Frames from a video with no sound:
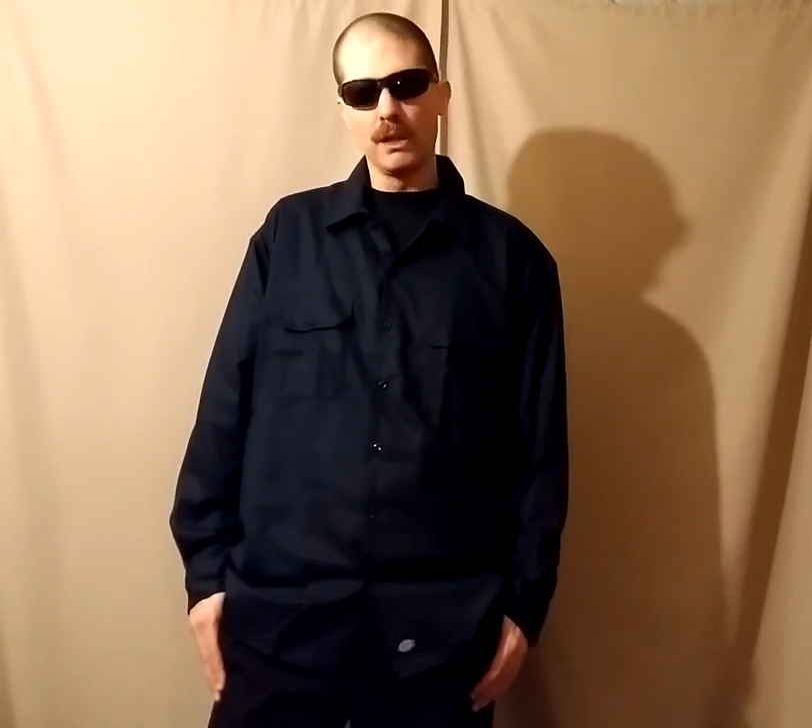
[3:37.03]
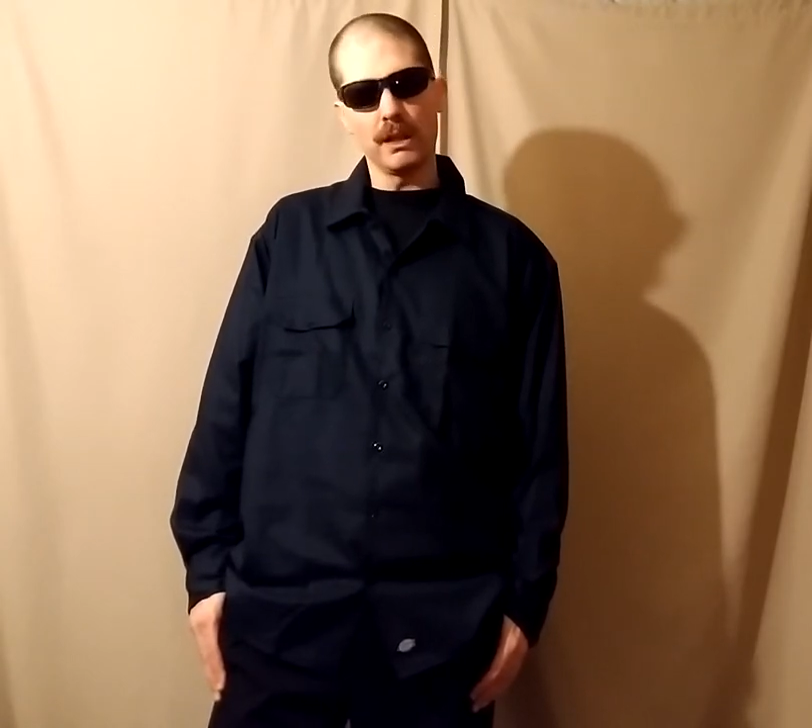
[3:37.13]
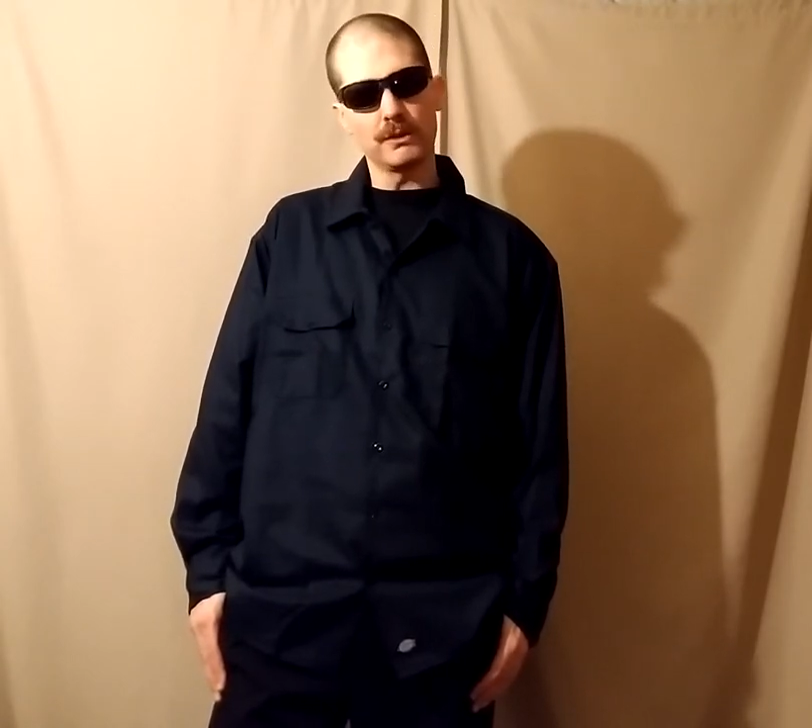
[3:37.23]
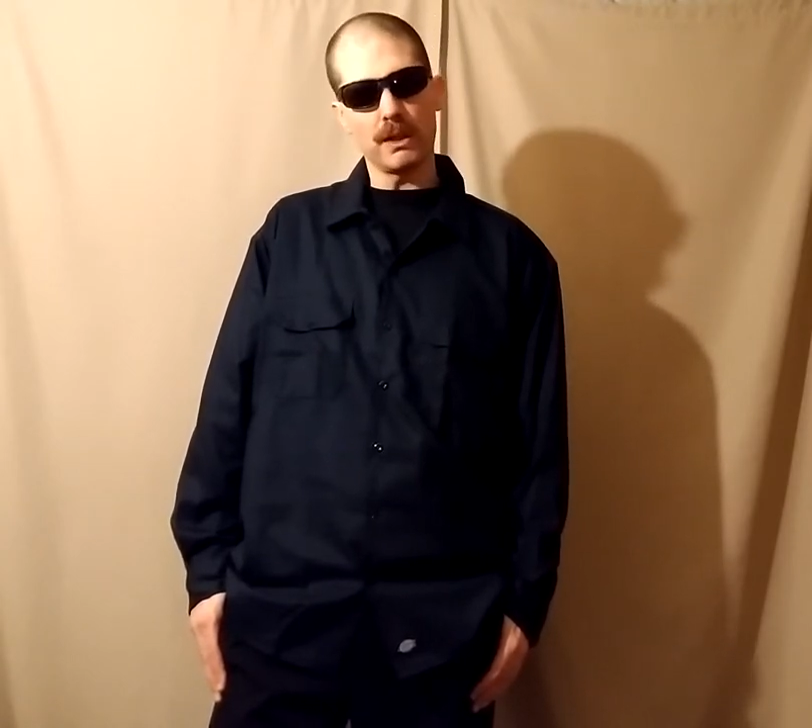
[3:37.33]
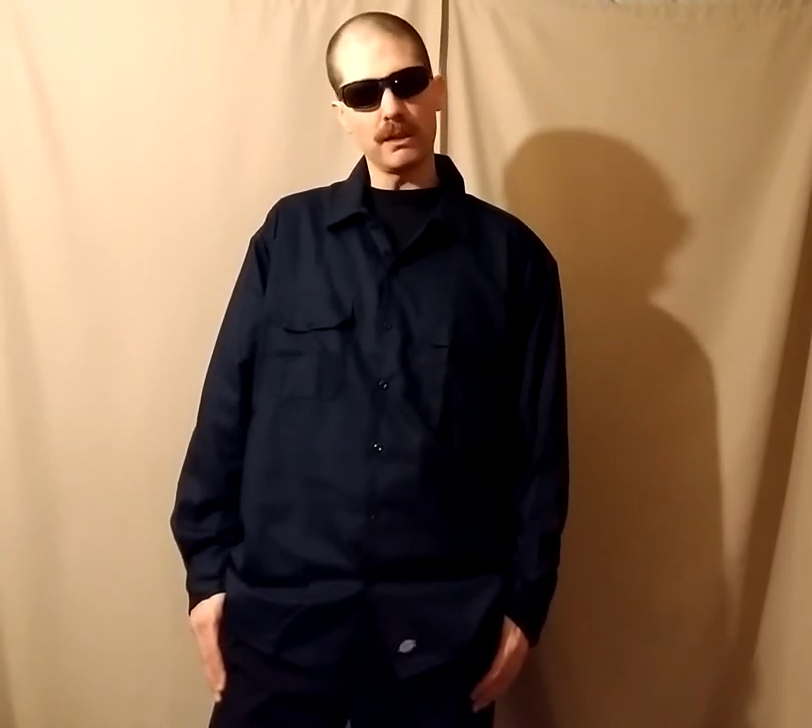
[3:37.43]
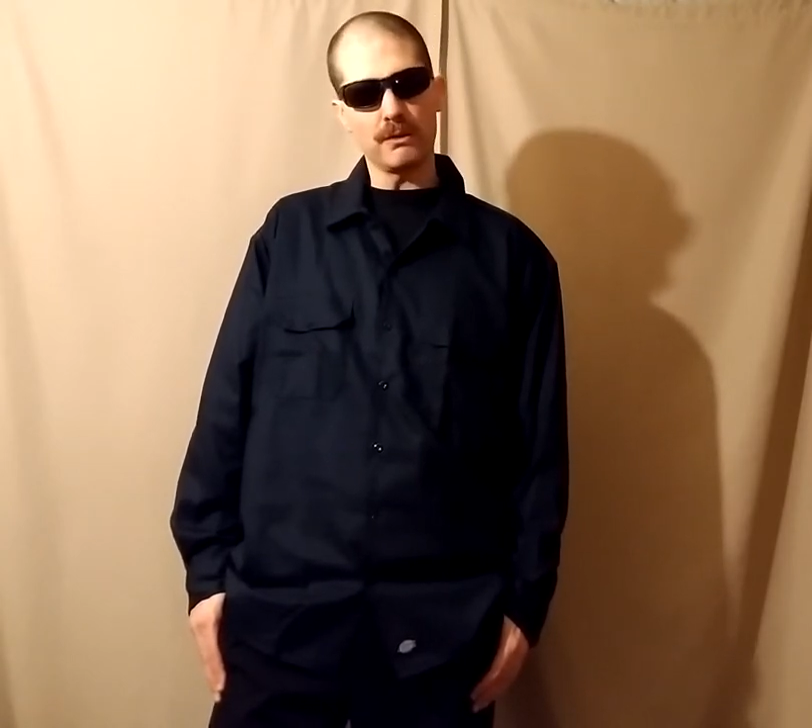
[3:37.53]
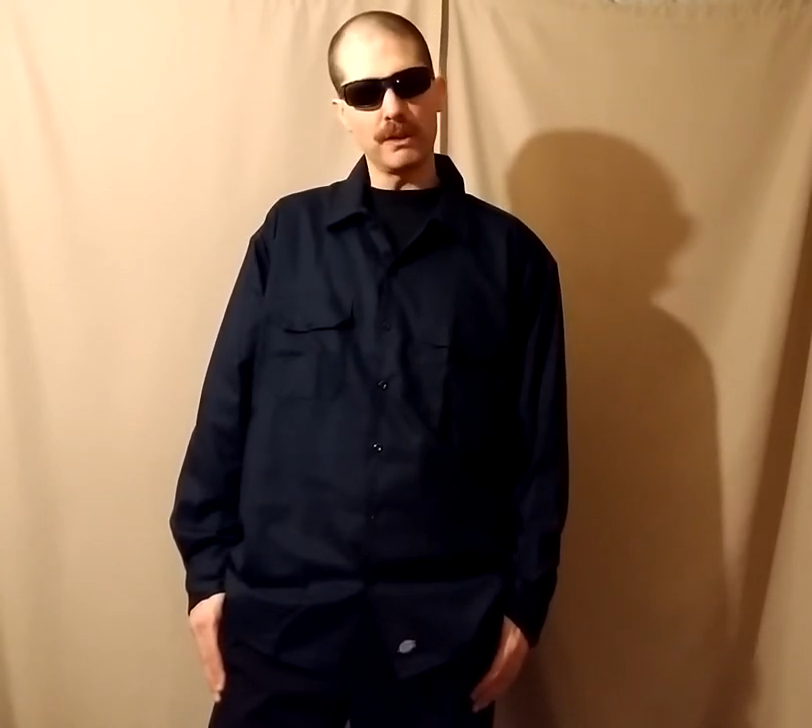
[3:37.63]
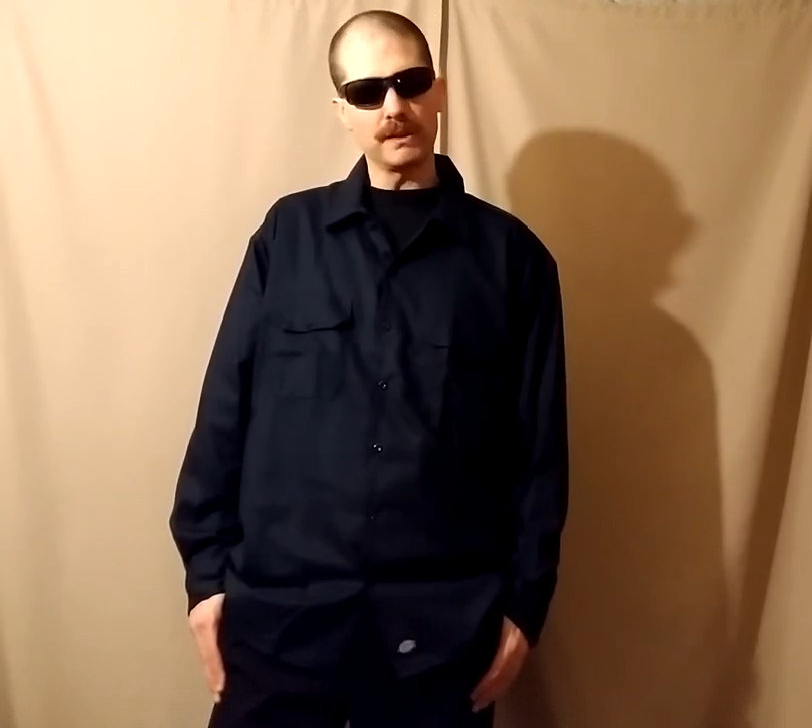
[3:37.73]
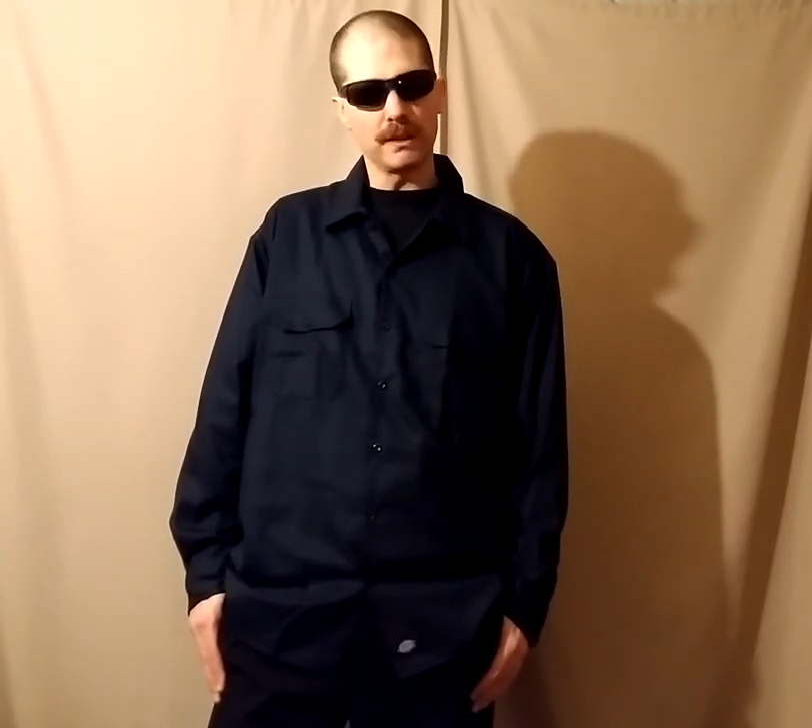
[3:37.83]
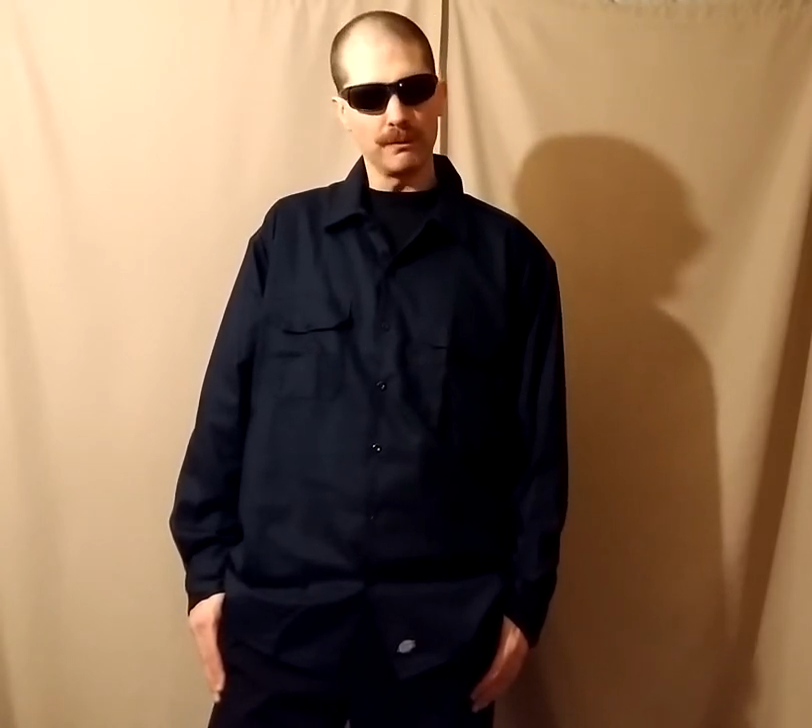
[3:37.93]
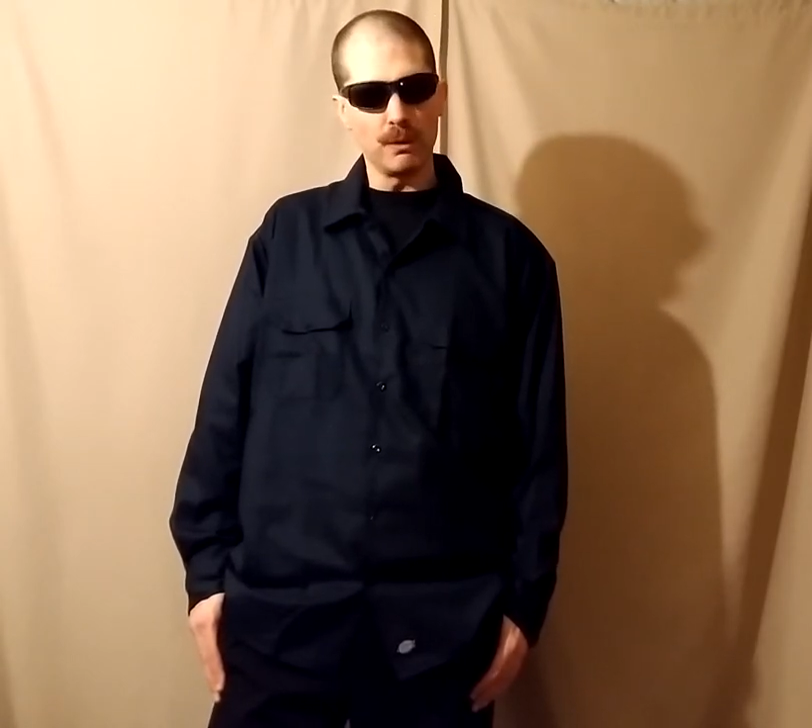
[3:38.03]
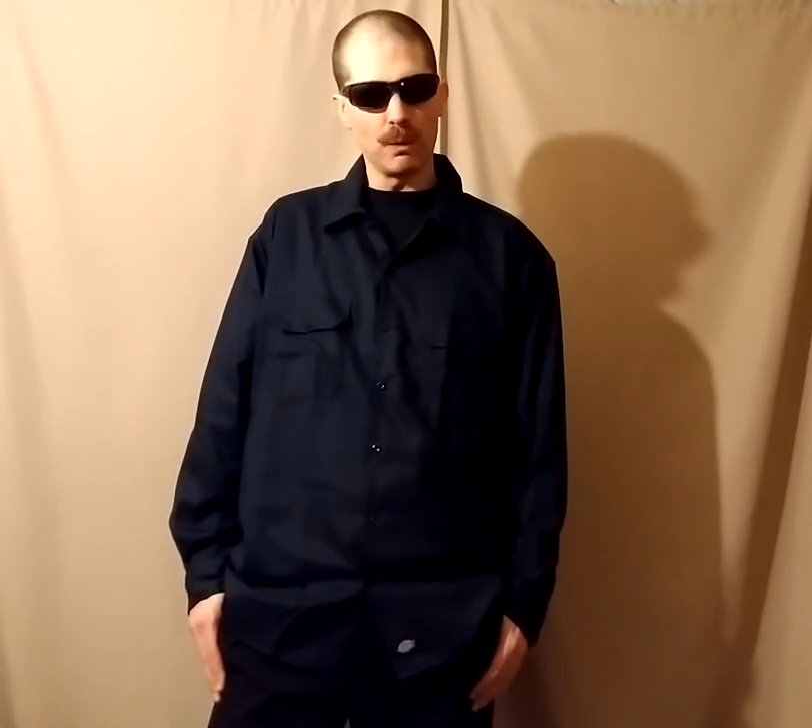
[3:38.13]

and try to create civil